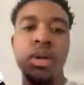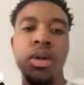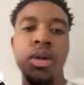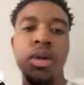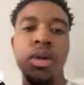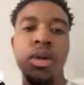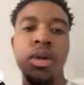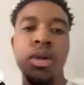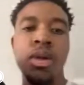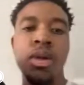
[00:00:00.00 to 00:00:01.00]

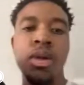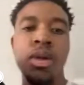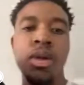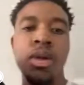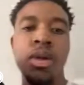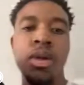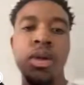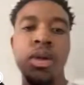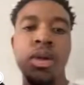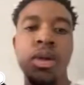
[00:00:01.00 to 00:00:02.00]

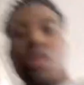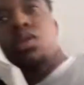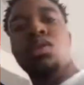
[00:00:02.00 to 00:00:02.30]
(silent)